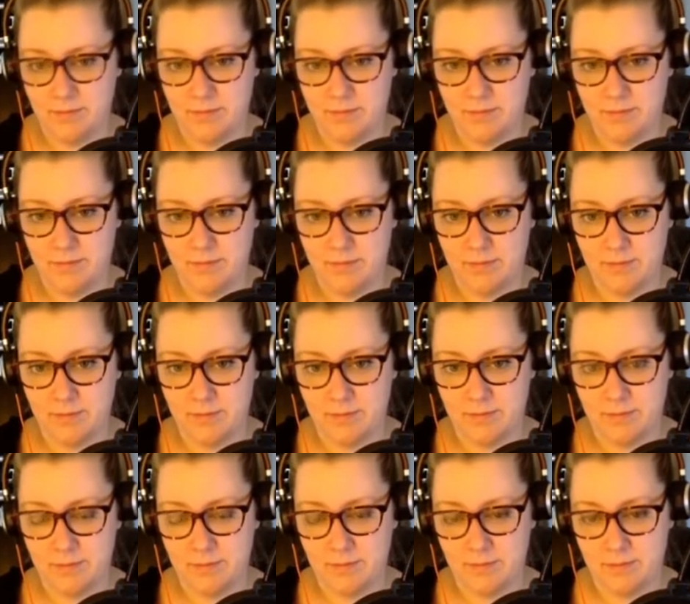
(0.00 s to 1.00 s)

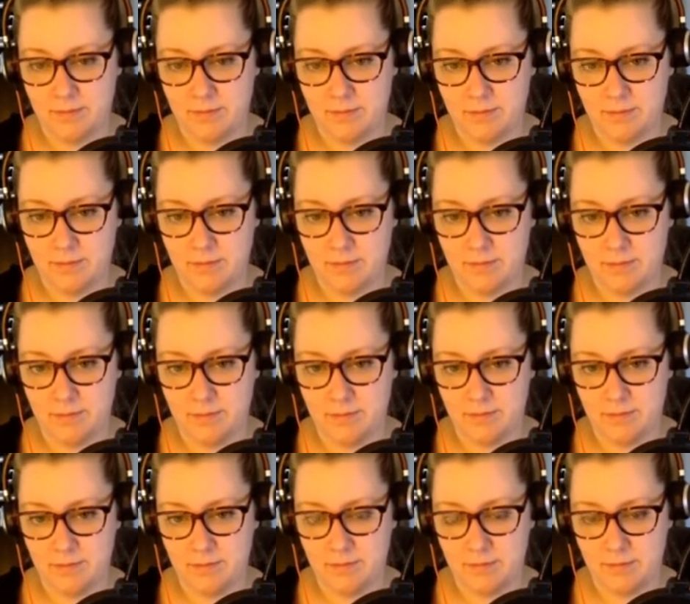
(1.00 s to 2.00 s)

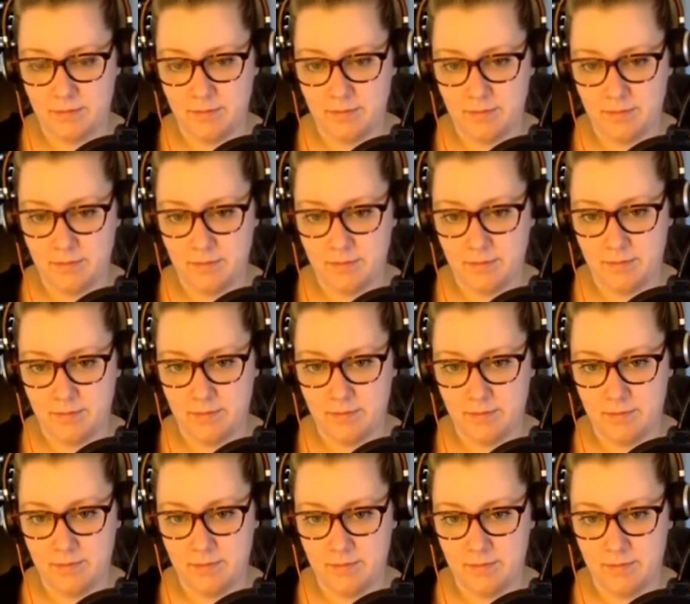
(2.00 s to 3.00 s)

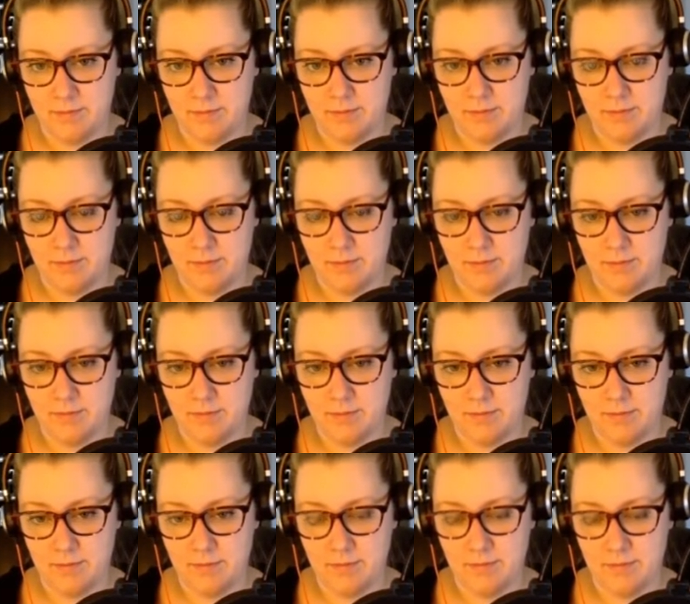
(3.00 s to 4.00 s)

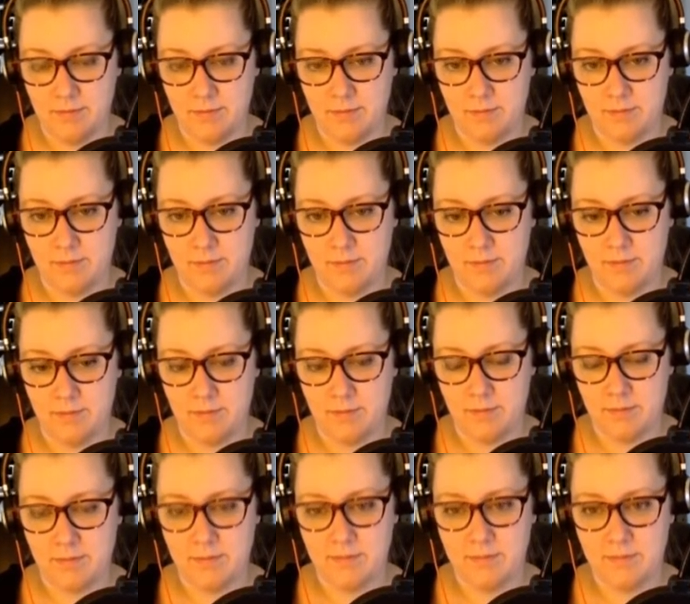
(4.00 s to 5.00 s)

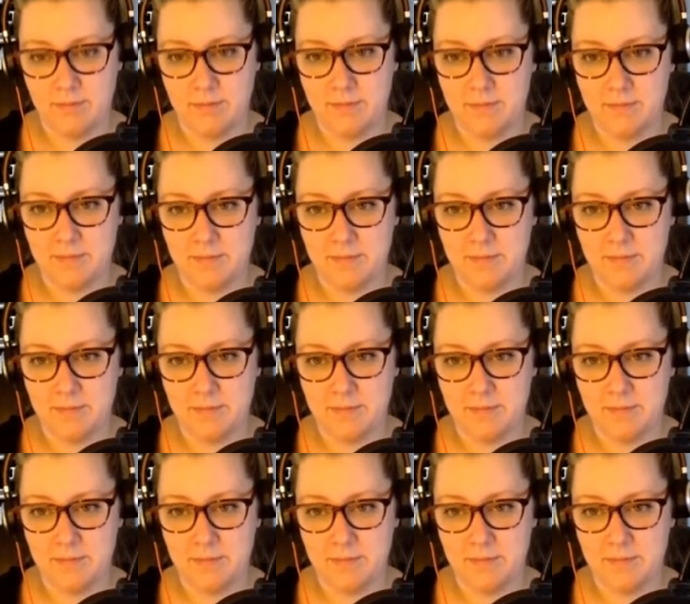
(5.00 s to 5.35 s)
(silent)